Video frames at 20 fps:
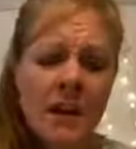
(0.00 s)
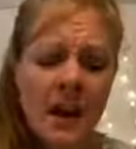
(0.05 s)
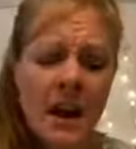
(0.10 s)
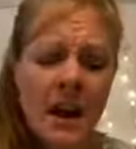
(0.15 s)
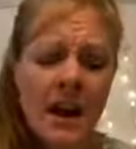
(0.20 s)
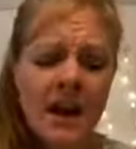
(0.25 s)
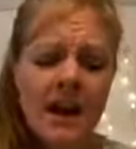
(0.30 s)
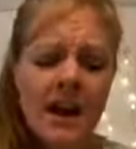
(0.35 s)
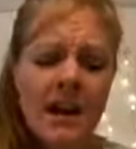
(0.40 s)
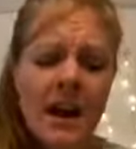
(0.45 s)

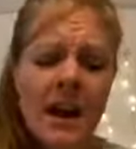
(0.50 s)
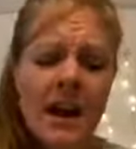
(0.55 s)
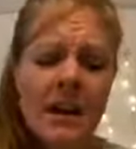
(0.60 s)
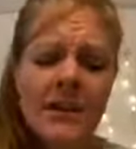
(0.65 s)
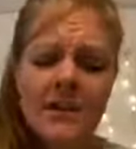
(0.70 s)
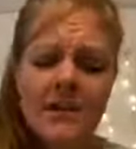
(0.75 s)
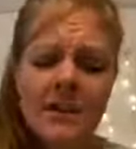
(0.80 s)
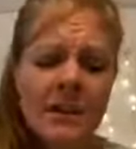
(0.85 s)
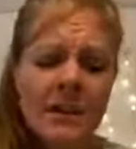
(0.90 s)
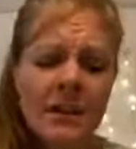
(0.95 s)

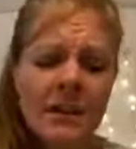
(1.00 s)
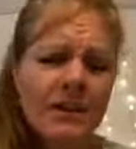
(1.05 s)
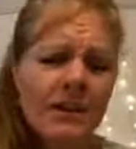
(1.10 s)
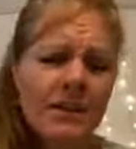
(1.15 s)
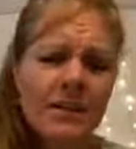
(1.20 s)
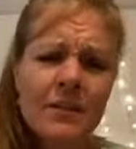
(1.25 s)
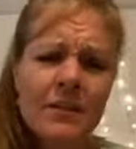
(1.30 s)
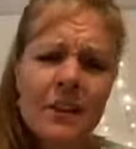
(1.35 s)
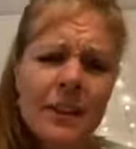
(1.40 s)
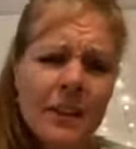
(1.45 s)
I've been,
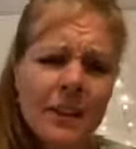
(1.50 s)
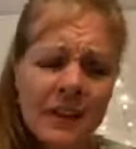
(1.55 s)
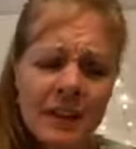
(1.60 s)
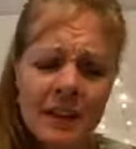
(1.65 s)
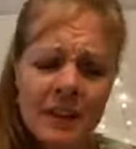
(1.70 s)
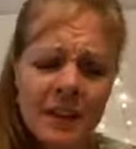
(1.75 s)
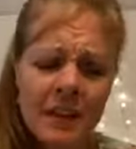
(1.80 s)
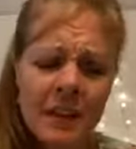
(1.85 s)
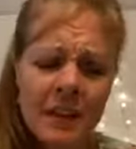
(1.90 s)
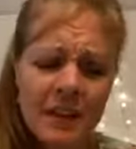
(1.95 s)
you
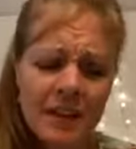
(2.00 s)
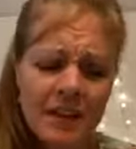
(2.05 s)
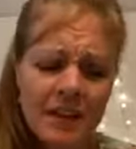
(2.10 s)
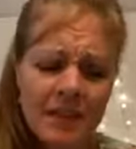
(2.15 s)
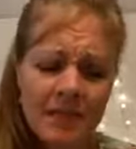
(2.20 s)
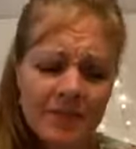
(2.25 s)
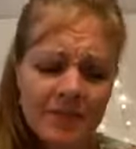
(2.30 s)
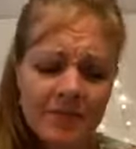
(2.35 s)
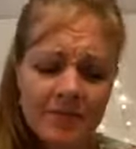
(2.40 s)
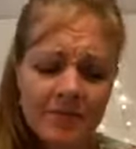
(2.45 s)
kidding?
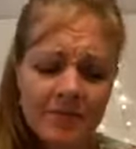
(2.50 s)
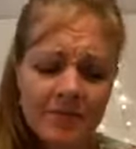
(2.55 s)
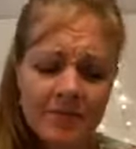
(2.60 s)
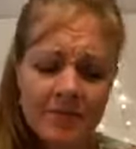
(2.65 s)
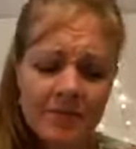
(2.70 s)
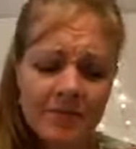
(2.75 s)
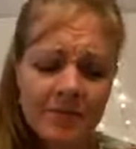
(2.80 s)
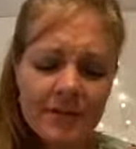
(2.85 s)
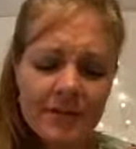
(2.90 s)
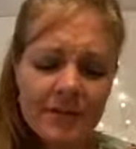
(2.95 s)
I've
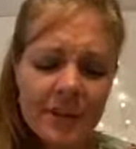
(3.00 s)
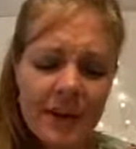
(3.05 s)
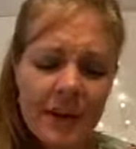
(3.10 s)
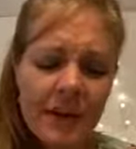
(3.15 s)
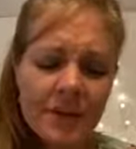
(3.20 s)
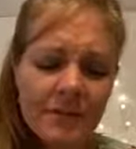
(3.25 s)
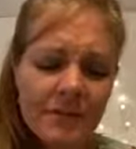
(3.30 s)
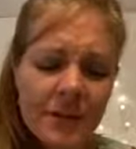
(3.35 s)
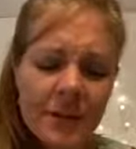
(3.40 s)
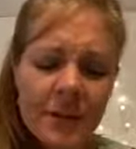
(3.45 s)

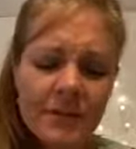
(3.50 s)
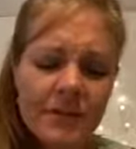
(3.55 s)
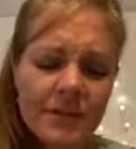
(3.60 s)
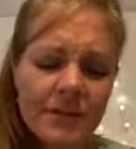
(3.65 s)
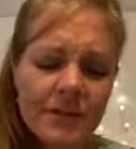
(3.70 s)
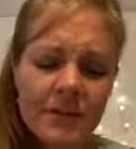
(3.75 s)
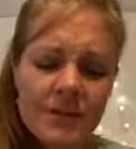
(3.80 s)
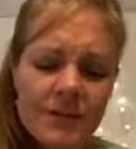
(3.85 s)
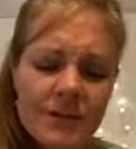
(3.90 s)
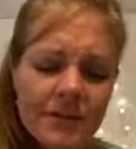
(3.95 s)
had my
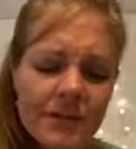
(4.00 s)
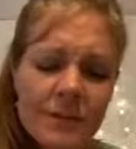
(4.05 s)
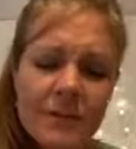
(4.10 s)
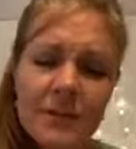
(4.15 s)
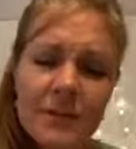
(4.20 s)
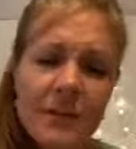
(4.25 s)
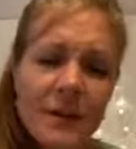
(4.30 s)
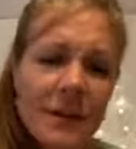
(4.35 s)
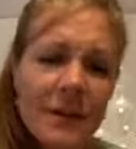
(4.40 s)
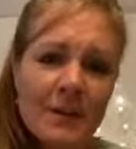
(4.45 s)
issues with them
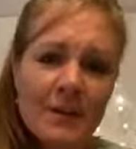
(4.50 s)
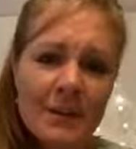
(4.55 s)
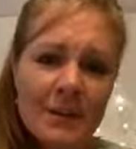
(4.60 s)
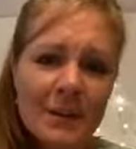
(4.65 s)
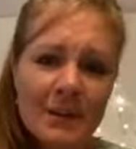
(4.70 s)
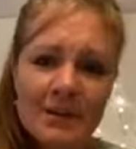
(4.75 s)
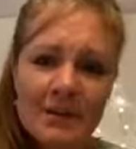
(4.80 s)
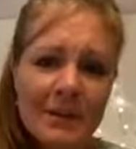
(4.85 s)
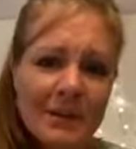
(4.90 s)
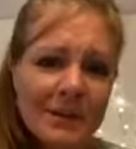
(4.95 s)
too. I'm
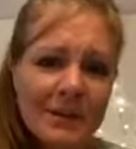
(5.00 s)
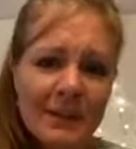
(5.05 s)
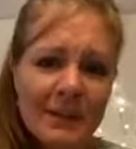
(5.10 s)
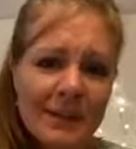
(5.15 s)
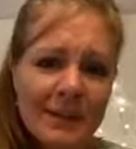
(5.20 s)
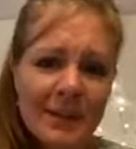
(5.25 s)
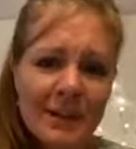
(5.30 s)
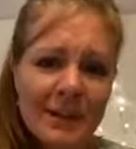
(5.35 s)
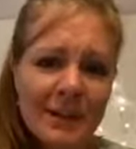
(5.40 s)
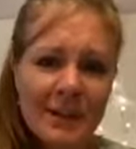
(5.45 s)

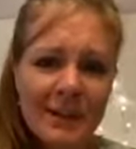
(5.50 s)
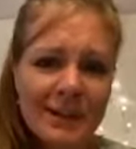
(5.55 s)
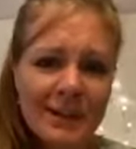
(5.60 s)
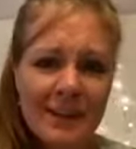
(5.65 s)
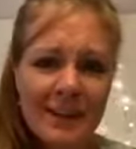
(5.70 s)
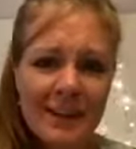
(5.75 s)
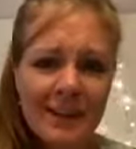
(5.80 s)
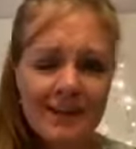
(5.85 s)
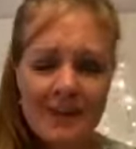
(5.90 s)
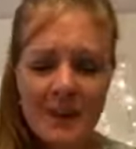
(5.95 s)

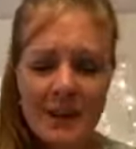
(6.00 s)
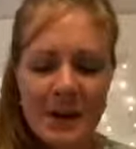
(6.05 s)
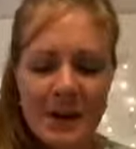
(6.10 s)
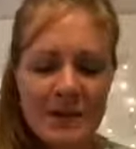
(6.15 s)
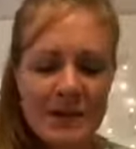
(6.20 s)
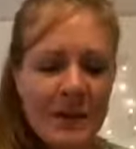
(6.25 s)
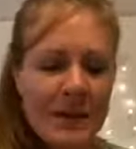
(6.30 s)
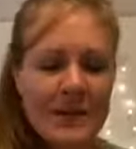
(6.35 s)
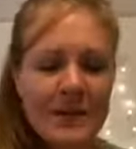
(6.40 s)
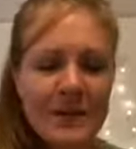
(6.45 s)

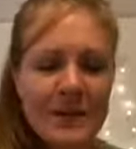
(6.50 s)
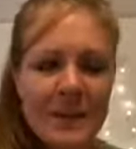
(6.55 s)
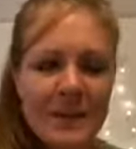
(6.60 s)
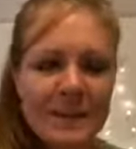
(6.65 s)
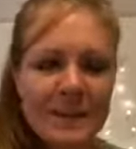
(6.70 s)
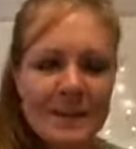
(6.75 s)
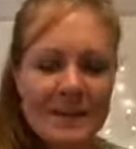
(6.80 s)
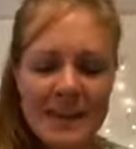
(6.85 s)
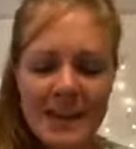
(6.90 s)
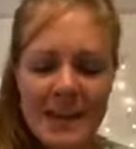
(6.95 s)
not
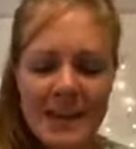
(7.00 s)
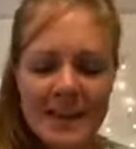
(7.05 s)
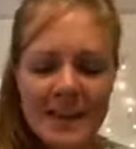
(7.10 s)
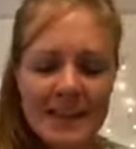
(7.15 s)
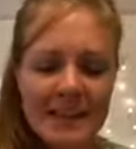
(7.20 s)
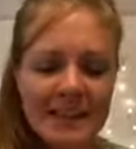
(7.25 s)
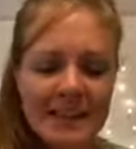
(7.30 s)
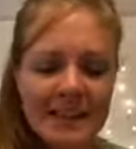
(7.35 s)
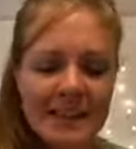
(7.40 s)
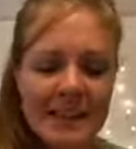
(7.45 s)
perfect, not
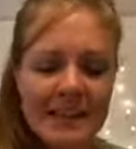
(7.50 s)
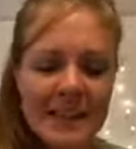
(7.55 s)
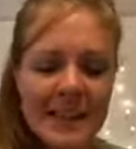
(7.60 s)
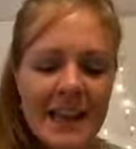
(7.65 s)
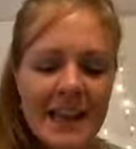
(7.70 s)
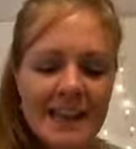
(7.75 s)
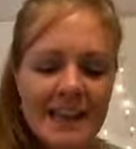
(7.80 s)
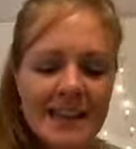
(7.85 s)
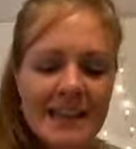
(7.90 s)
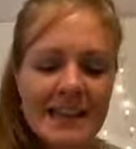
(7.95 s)
in the
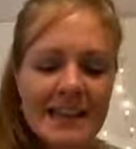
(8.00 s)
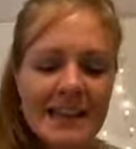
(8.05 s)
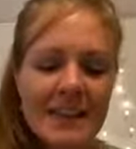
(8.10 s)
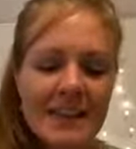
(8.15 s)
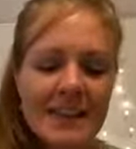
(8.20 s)
slightest.